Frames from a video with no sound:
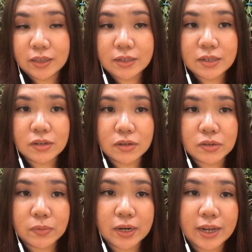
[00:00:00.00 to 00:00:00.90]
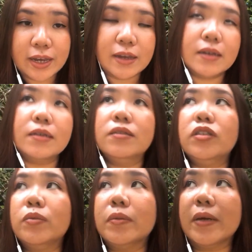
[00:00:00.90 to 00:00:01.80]
and this is also what I
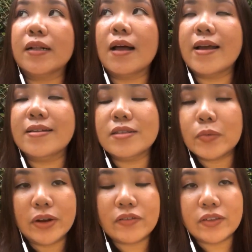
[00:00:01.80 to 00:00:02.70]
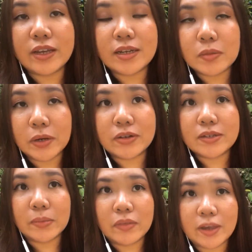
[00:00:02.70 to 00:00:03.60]
do with my clients whenever they
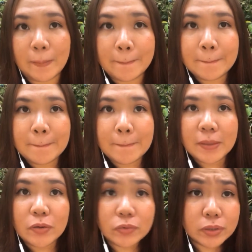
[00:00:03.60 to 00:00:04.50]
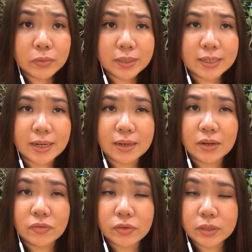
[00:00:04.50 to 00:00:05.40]
experience something really, really
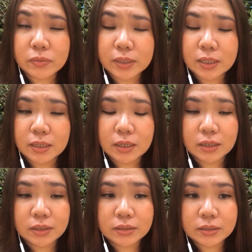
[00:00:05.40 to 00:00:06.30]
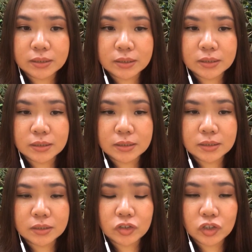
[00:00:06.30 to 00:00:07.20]
negative, really
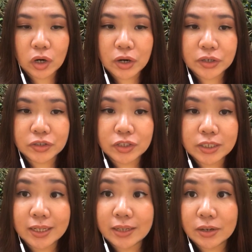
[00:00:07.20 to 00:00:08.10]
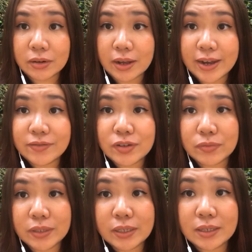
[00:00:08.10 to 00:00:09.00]
charged in their lives,
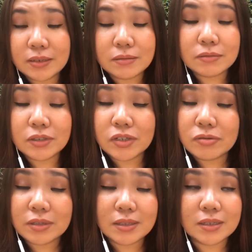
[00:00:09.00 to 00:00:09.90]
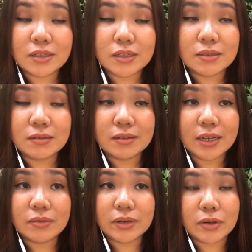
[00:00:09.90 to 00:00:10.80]
really just
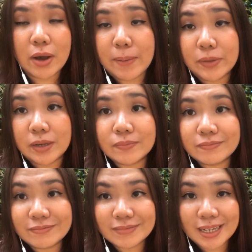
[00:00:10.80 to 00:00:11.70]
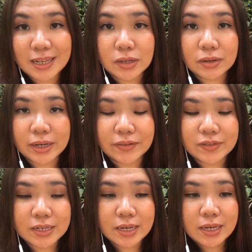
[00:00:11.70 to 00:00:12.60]
downright crappy in their lives.